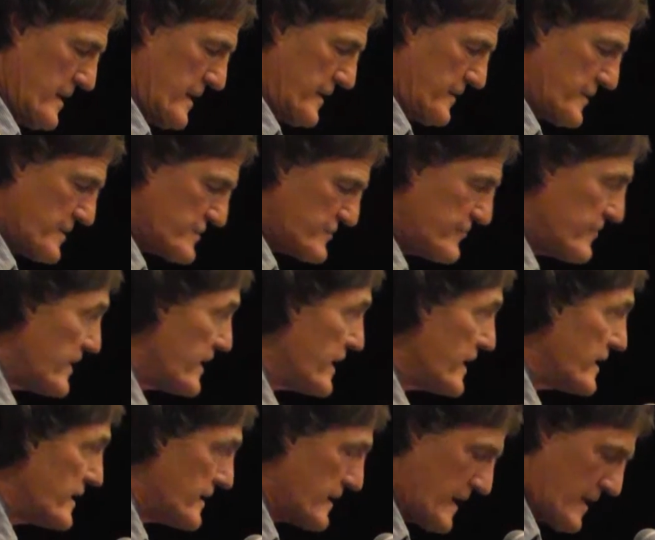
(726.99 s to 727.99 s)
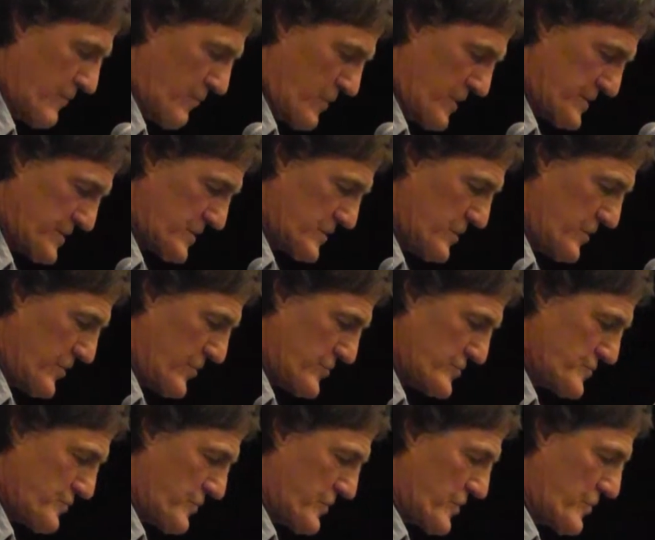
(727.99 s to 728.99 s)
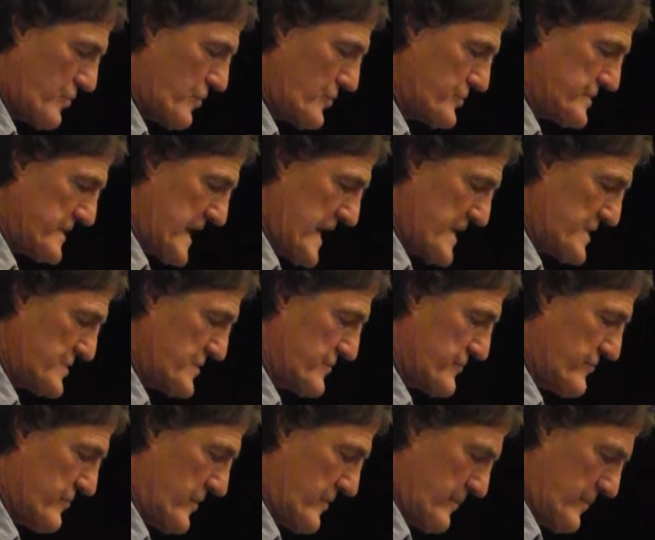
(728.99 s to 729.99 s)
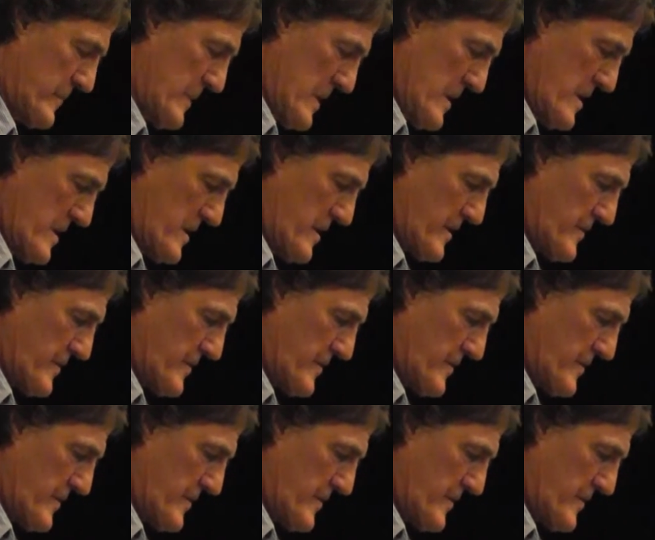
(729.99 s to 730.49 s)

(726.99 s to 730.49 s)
In this vein, I want to close with a quotation from